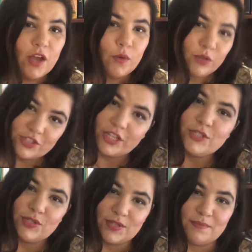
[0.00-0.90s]
which
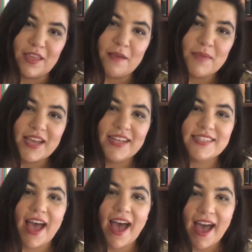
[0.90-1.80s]
tells you something
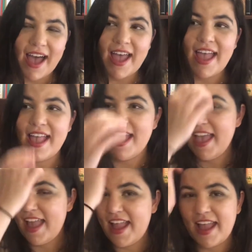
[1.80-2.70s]
because I
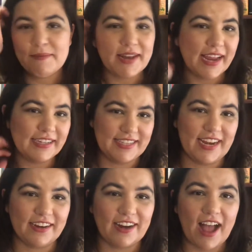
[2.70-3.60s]
am an
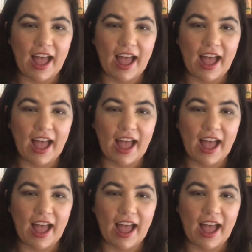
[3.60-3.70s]
annotator.